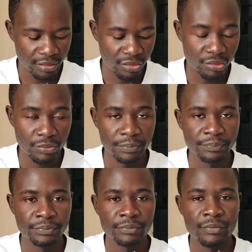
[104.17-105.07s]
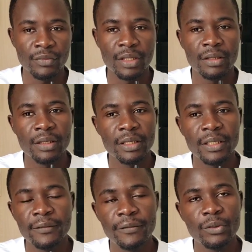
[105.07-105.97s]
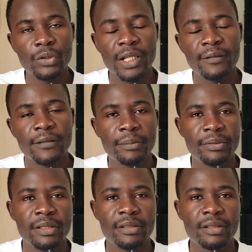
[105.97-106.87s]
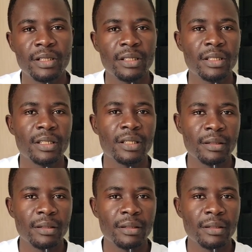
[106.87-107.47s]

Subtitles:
So if you have a PS3,